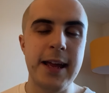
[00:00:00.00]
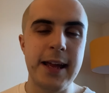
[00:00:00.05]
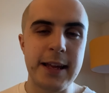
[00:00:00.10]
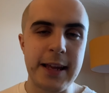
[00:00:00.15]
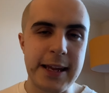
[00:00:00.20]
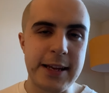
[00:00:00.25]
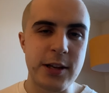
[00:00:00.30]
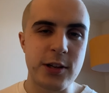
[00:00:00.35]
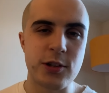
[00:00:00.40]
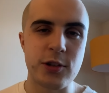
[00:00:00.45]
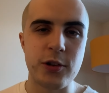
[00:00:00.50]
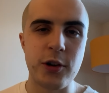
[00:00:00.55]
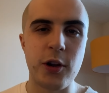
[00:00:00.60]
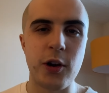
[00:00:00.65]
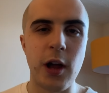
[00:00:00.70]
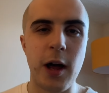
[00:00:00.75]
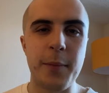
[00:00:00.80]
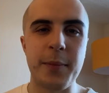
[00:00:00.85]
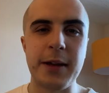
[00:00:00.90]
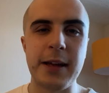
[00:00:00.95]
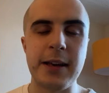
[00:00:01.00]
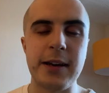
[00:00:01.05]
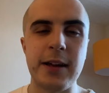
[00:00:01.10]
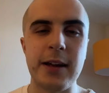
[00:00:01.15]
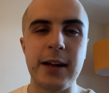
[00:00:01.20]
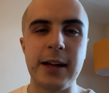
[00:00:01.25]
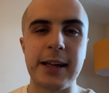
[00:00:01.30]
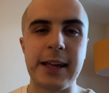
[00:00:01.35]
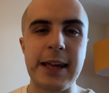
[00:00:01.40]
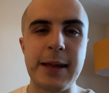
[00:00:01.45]
he doesn't look like being a,
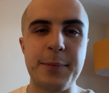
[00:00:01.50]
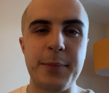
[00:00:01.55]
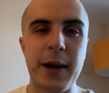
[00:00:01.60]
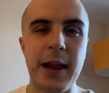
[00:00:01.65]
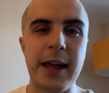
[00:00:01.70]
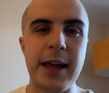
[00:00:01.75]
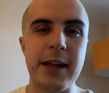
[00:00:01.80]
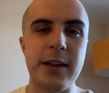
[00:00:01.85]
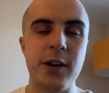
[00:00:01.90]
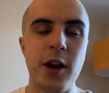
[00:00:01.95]
a key player.